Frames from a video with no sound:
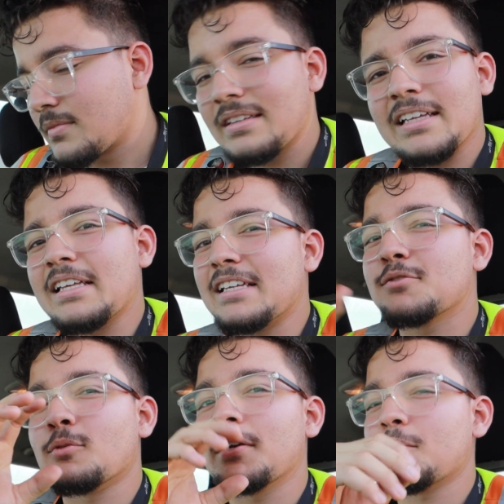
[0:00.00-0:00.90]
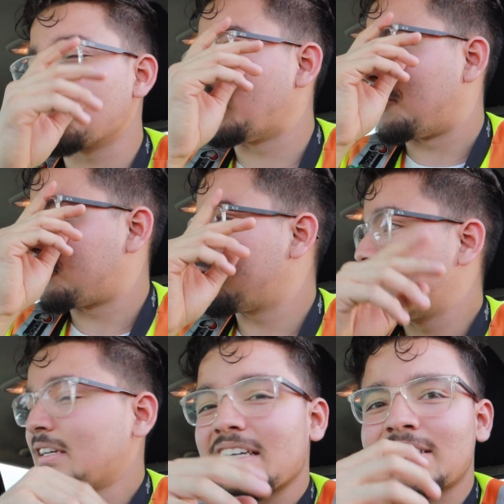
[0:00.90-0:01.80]
It's running rough.
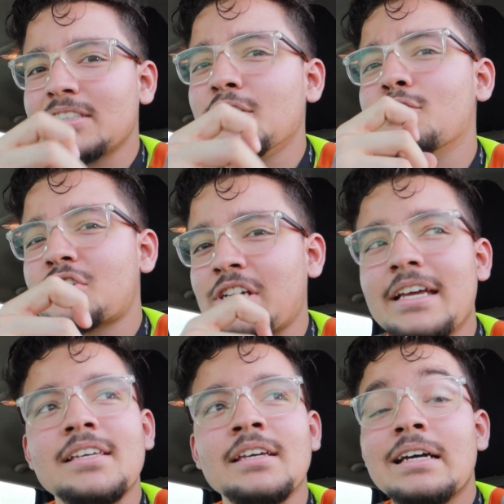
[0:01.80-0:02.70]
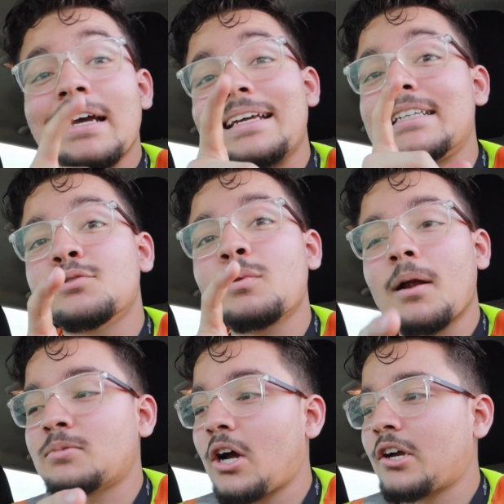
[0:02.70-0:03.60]
It's a little shaky, and this is what
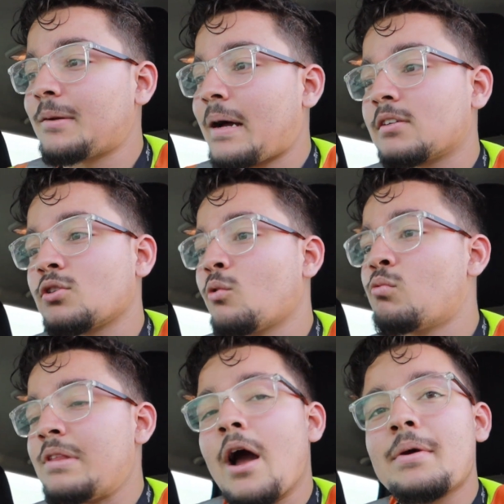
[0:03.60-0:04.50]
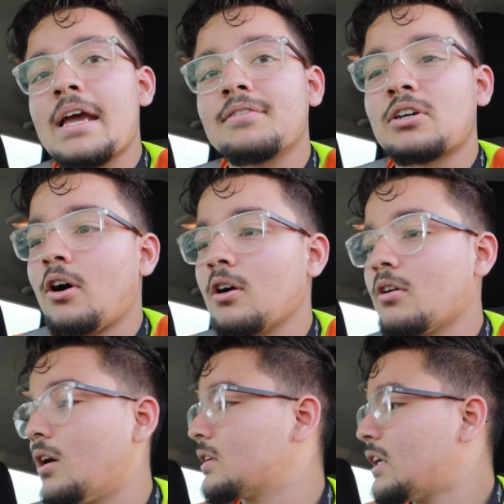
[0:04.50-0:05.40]
I'm talking about. So now we have the car
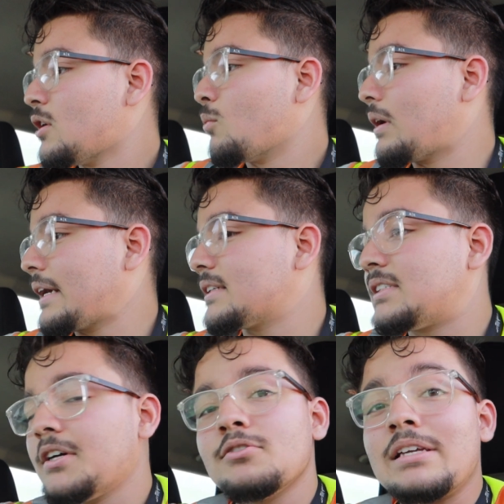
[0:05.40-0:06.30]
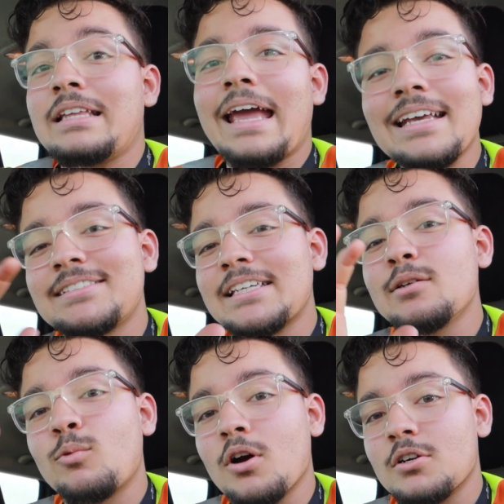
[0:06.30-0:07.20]
on. What I can tell you is that the AC
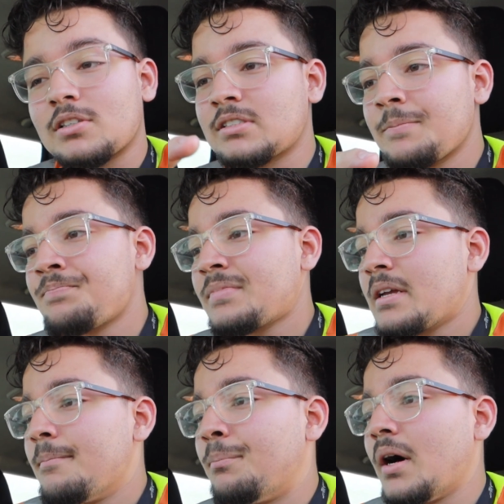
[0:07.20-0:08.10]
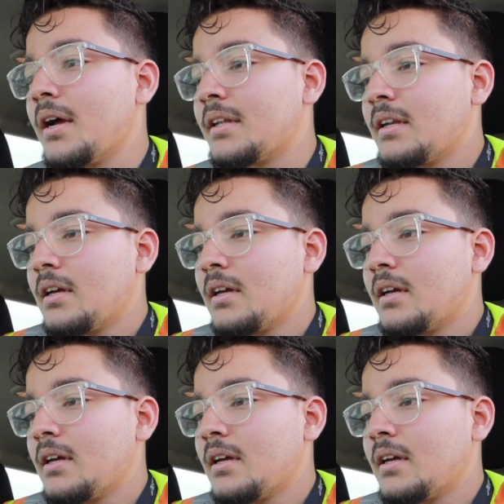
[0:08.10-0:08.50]
works, but